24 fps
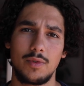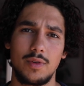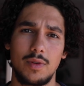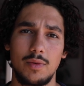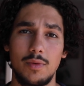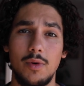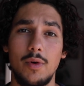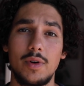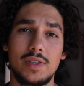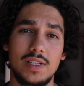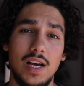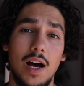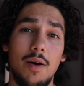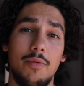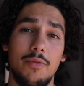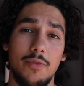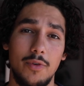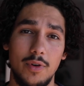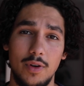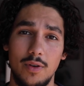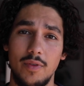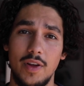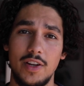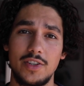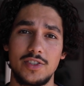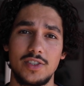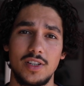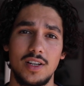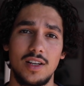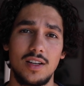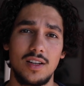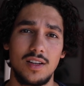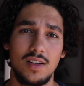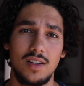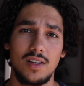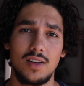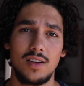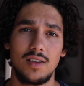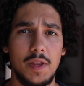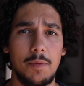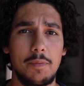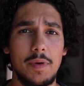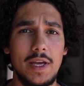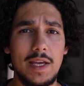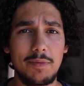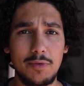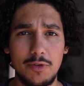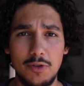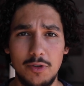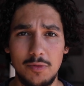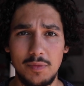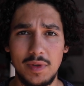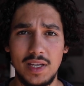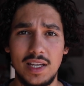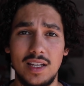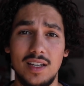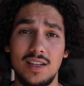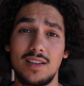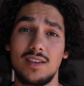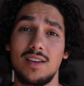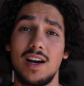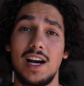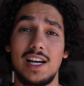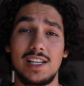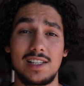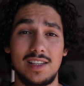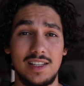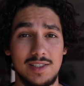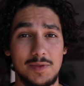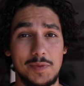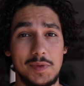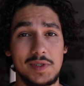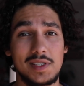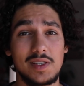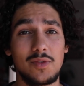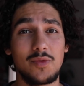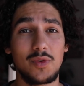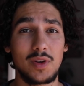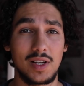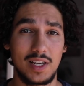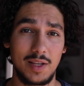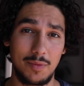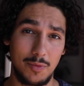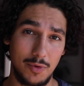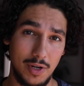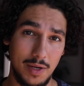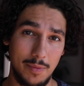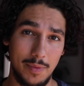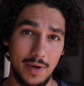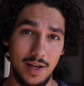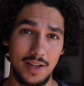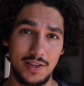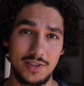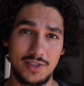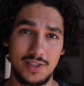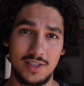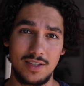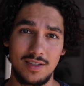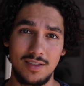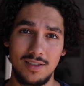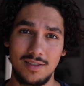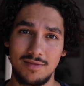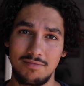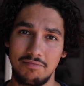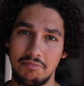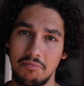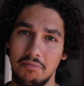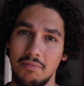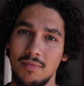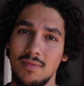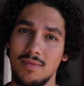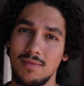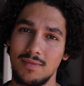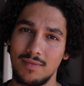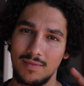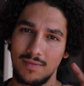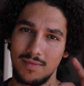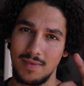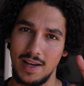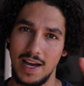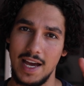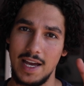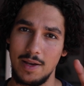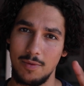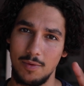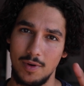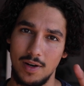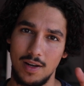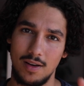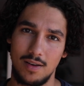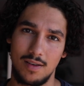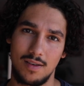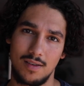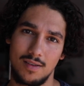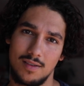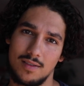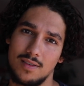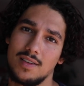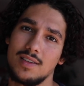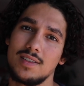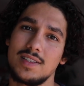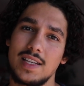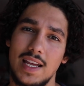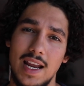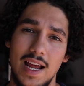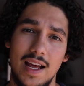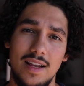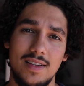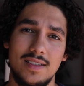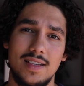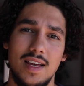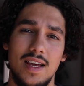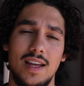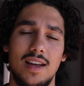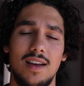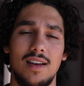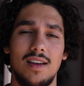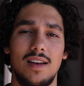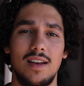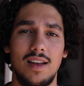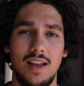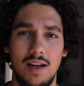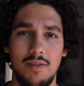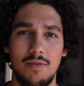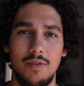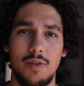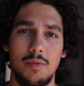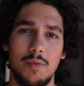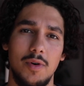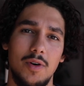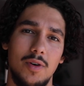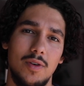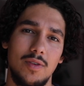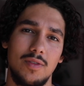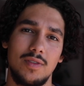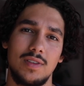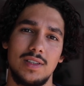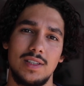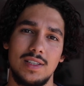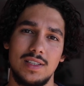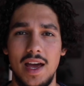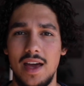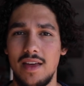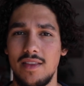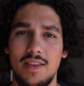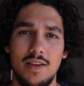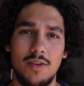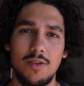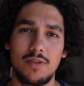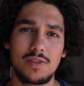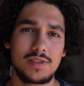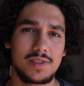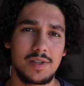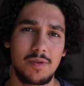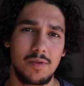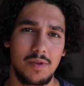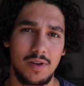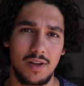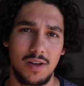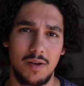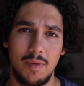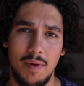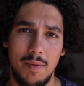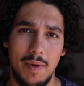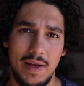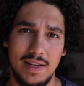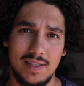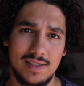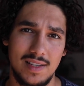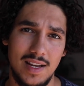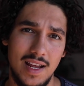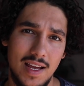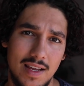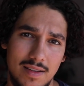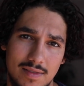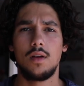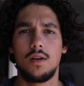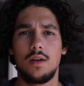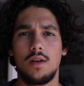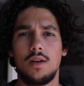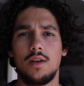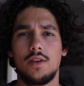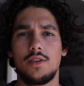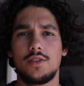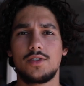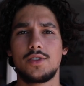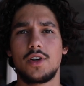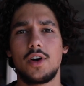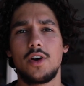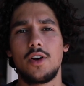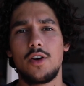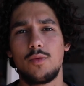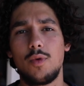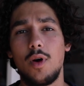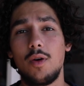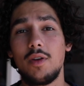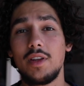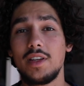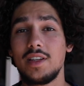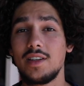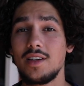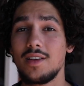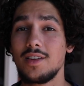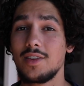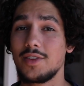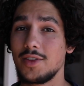really always up for an adventure. The people you meet, I think specifically at marine biology, A1. 10 out of 10, love them all, and they're all still a lot of my mates today. So rolling into